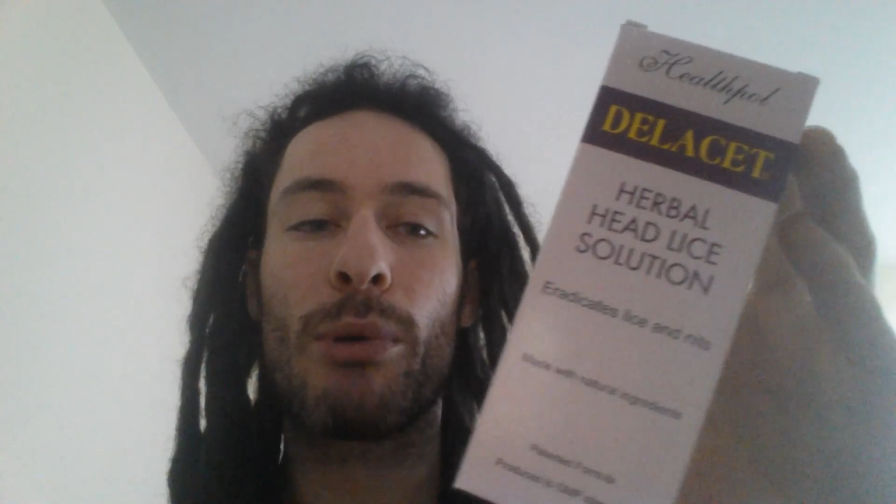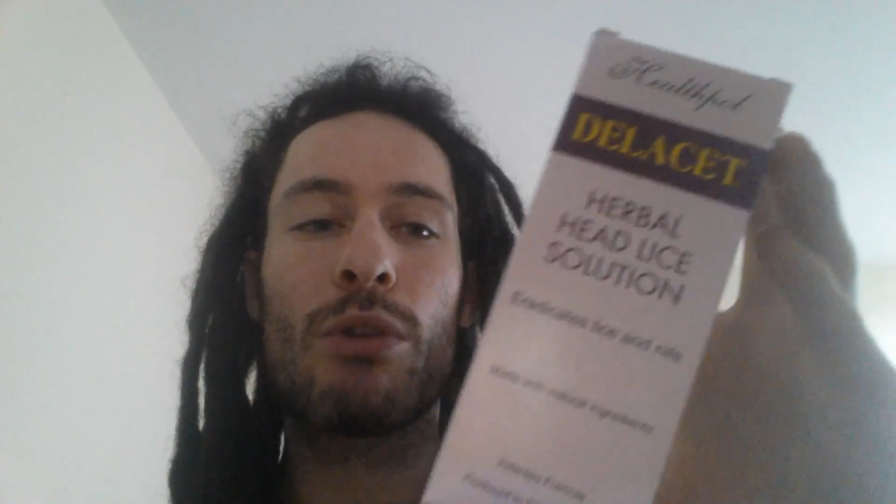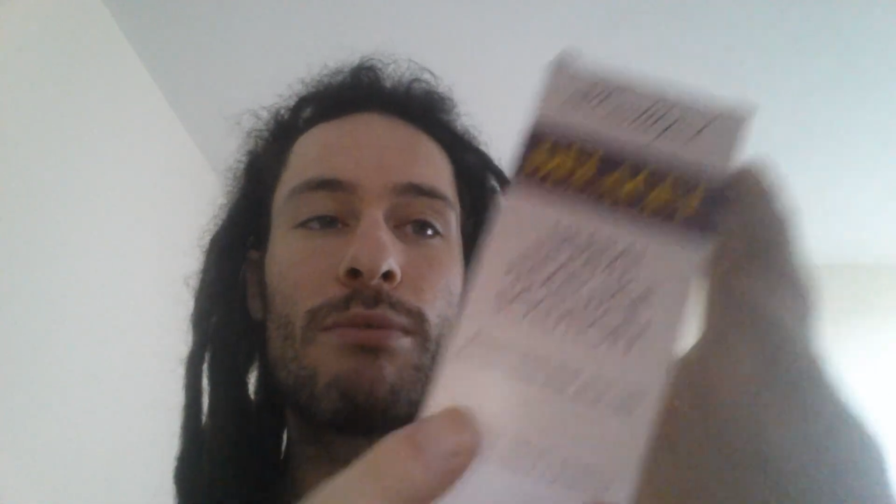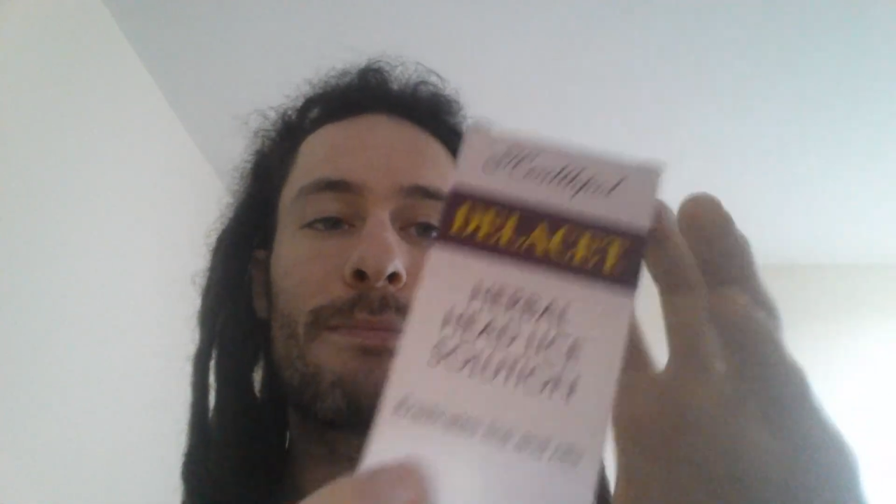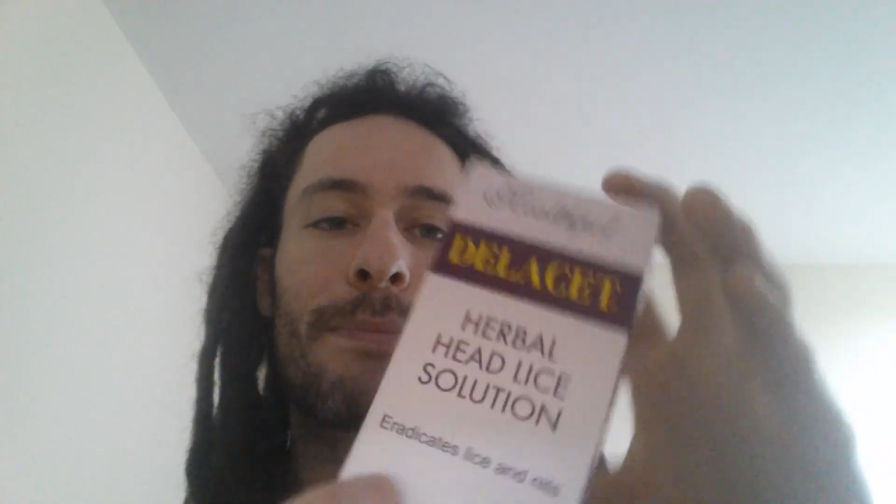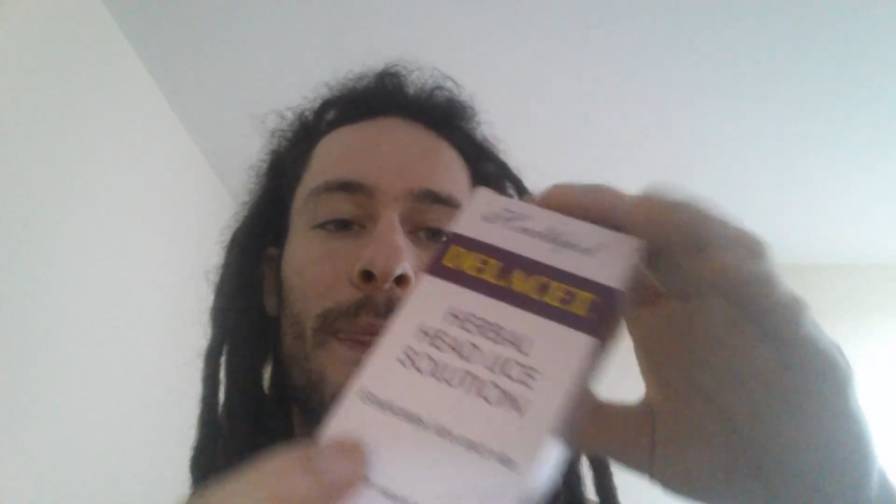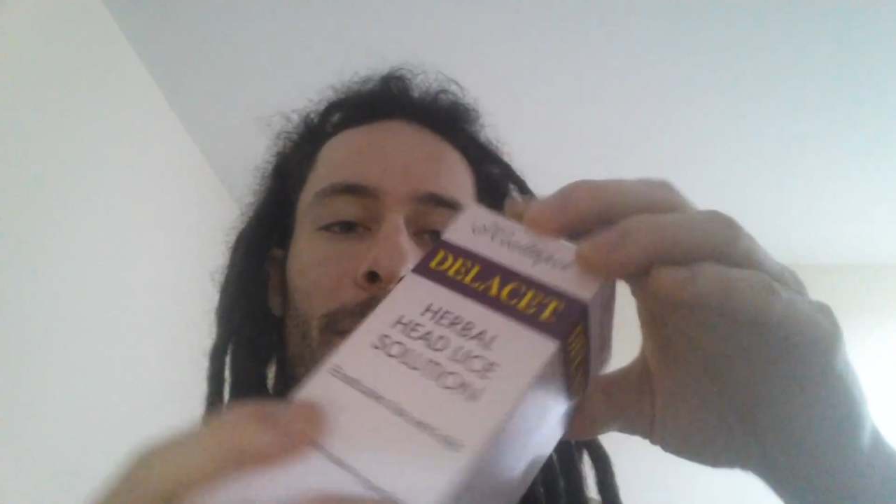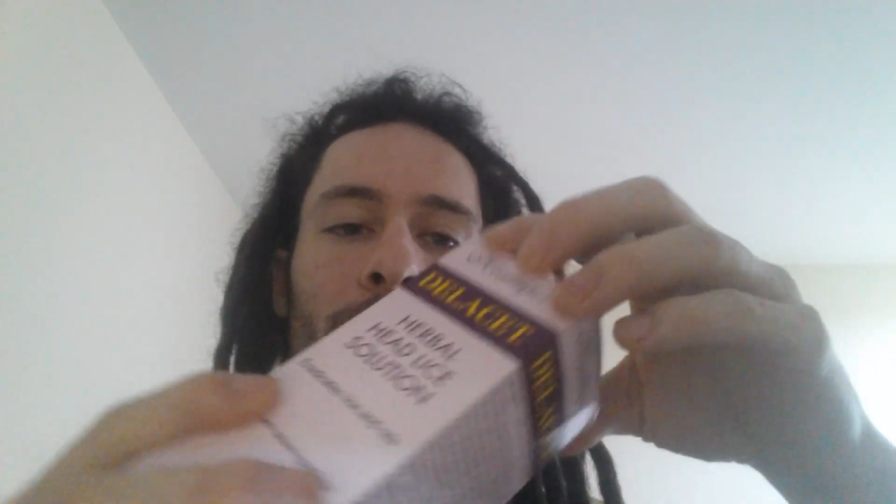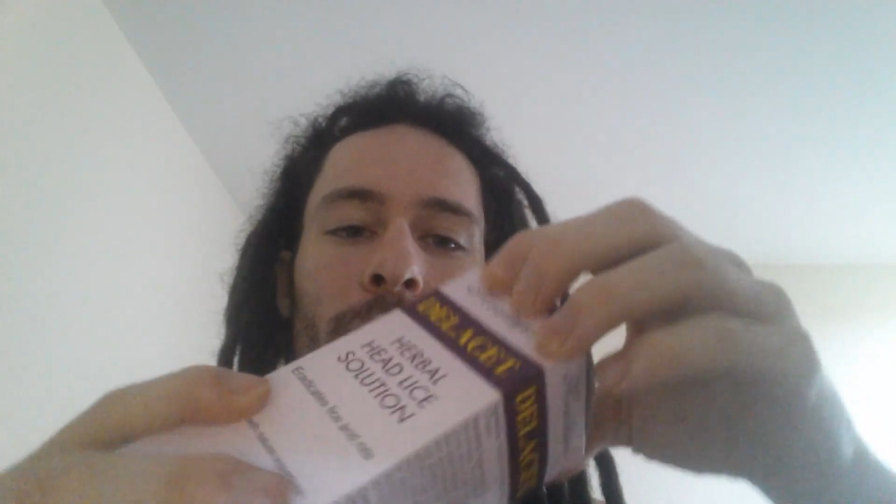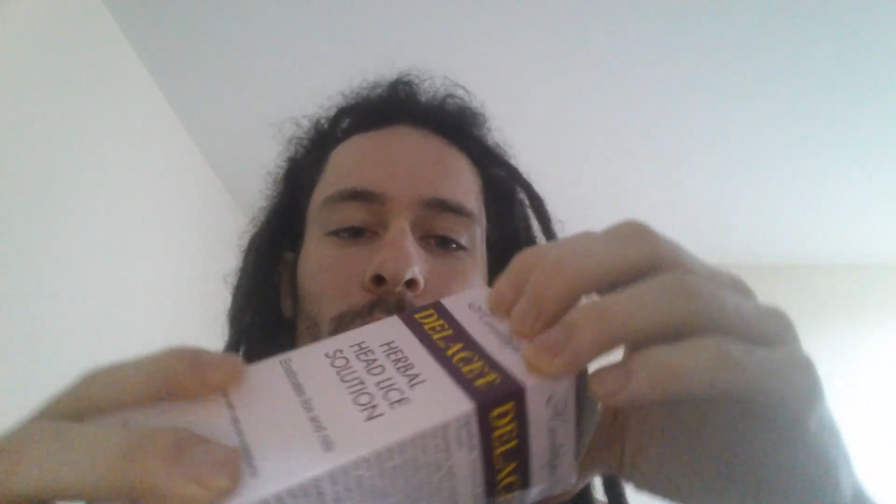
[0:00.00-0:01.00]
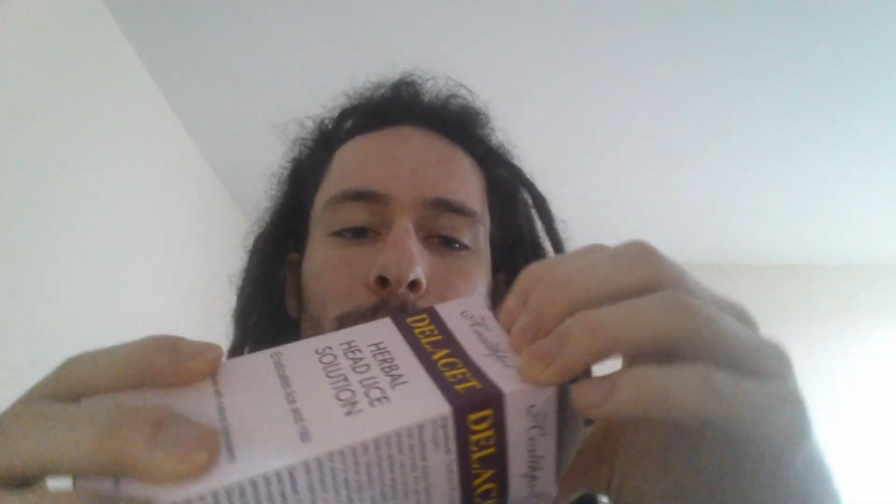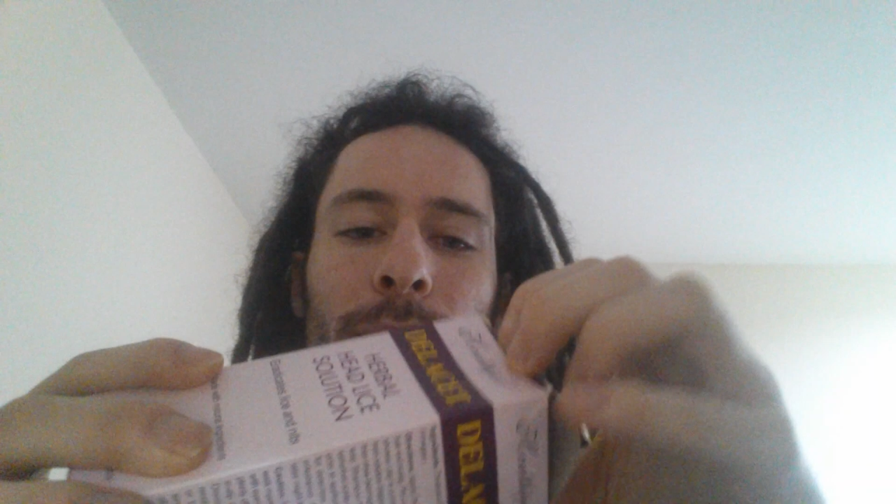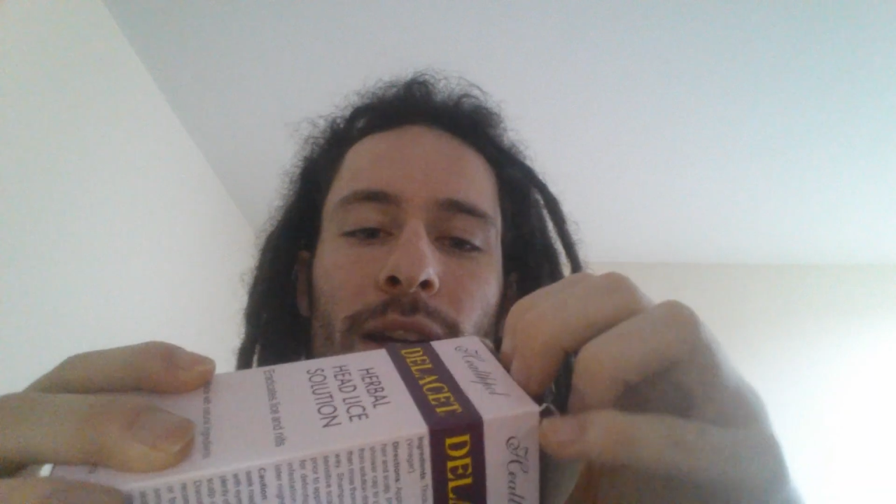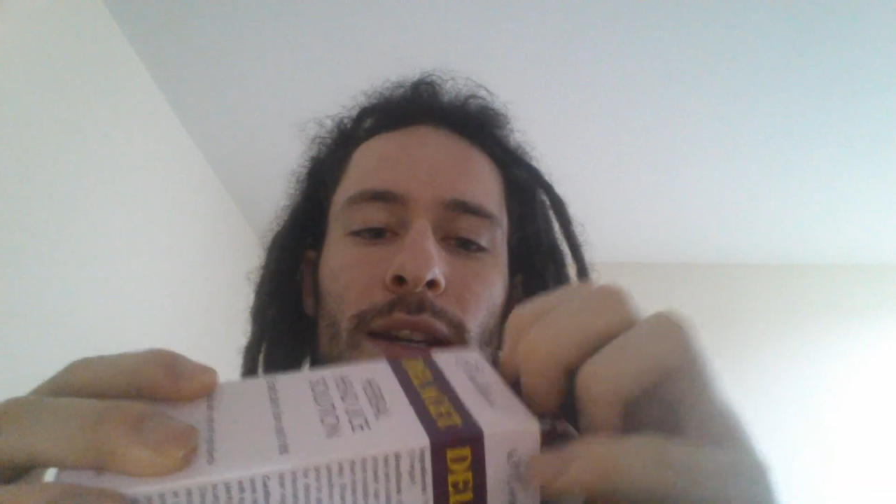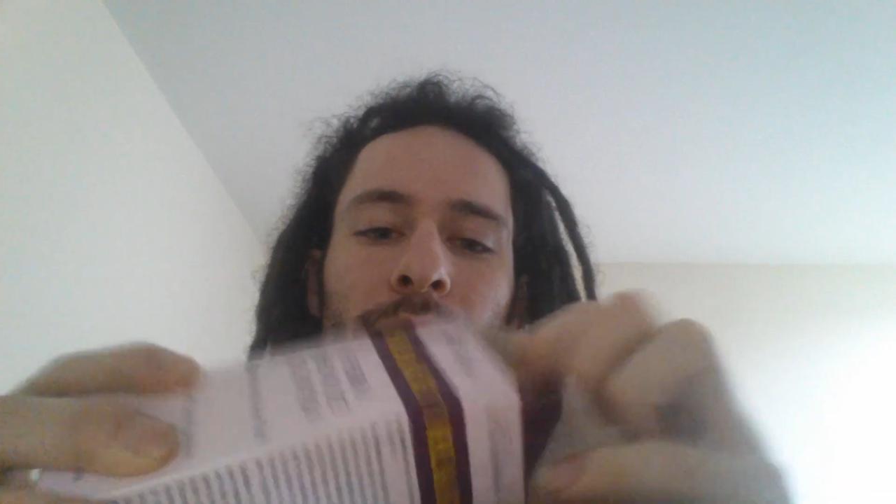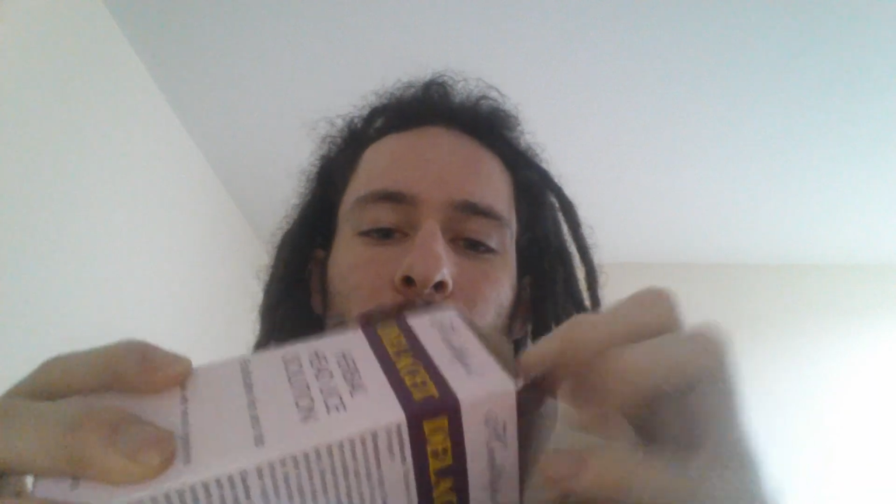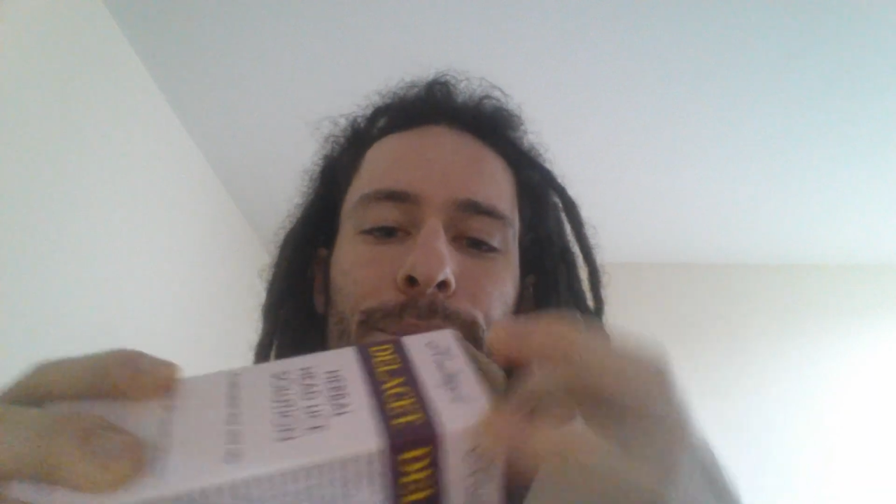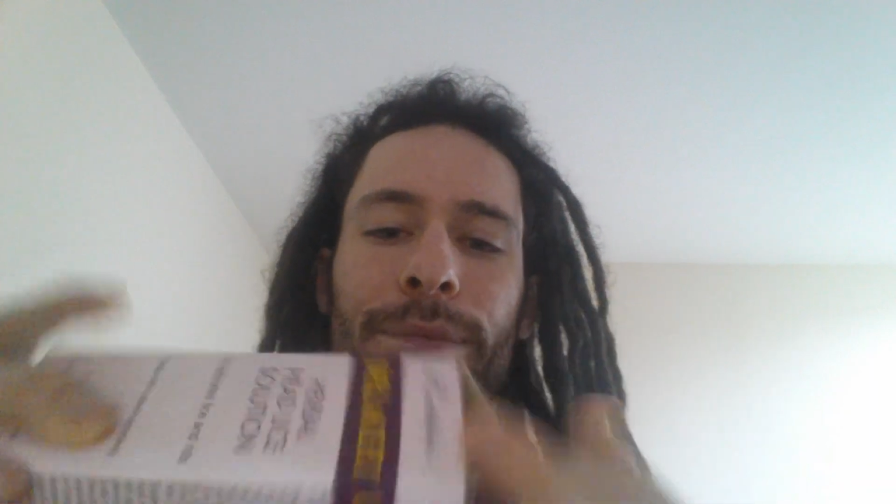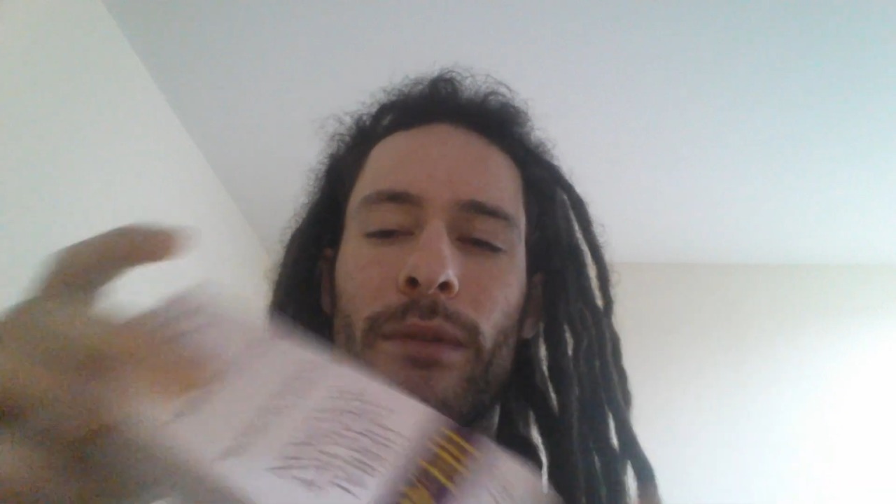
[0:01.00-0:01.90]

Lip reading: bottle in here.